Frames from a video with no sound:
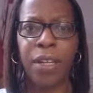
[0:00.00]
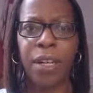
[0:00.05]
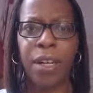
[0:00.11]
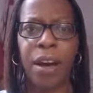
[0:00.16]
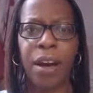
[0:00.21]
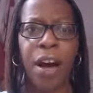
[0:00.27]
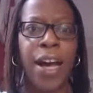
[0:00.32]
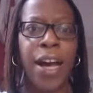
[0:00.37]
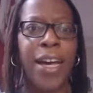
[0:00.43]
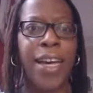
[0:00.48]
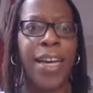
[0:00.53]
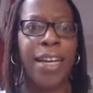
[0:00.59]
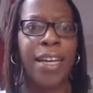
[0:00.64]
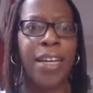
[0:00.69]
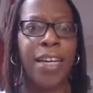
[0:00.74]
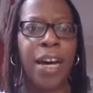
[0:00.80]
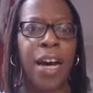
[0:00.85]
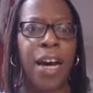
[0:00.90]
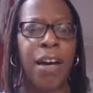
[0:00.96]
I
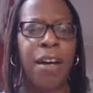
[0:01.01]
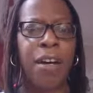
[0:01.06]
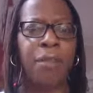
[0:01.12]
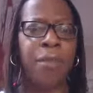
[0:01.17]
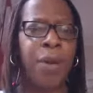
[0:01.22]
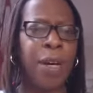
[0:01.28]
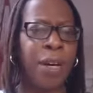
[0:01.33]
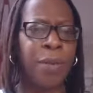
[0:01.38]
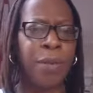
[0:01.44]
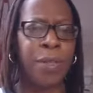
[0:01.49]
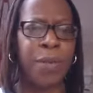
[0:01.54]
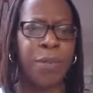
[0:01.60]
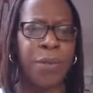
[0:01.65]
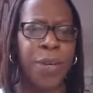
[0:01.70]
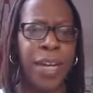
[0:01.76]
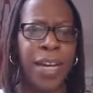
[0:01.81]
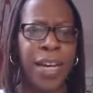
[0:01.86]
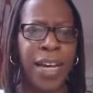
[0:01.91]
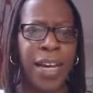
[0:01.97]
woke up this
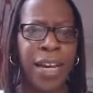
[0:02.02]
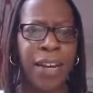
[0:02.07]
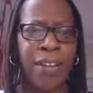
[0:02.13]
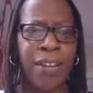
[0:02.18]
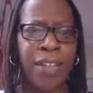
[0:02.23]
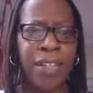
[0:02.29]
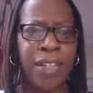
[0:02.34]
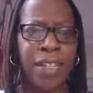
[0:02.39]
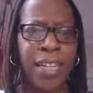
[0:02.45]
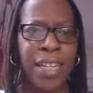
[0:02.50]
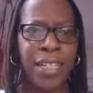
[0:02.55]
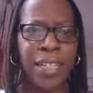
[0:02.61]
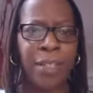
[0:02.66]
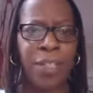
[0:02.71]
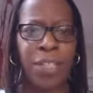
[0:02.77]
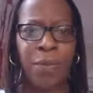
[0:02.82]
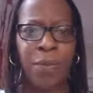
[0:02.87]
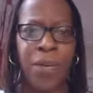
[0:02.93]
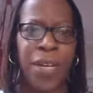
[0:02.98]
morning and it's
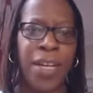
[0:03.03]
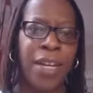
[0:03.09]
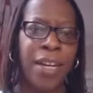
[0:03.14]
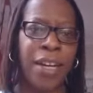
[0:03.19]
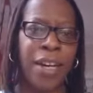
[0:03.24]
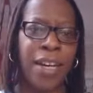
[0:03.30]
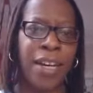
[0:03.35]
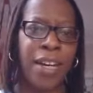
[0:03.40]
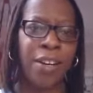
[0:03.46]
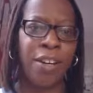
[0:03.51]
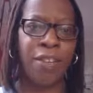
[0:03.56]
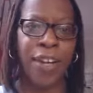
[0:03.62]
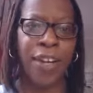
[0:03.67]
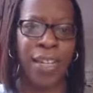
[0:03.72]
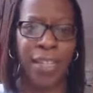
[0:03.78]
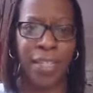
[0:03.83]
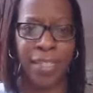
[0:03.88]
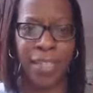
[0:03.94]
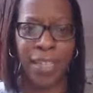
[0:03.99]
just been like a
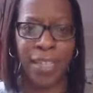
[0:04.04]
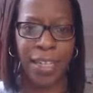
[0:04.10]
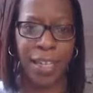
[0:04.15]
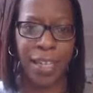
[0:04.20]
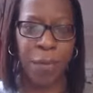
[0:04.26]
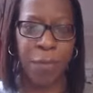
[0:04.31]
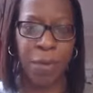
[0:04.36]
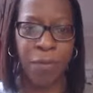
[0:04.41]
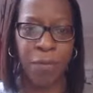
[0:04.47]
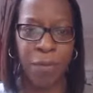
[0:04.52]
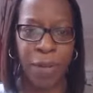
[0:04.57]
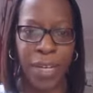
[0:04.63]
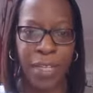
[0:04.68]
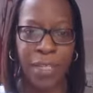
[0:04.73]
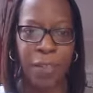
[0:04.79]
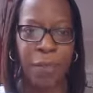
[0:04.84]
crazy couple of weeks.